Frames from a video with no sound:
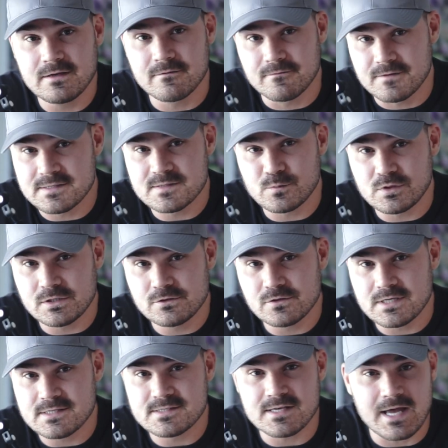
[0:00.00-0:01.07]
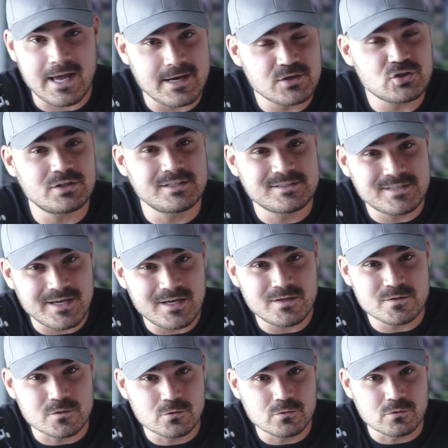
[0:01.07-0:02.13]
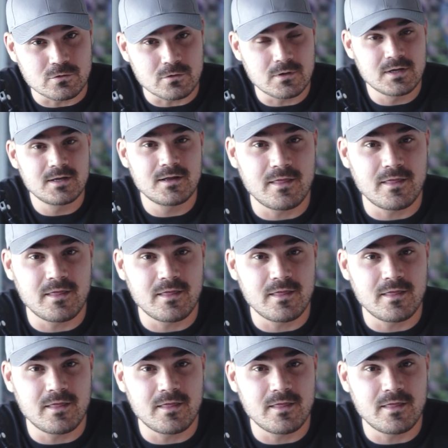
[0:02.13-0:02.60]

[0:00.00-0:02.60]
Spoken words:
a visible address actually tells Google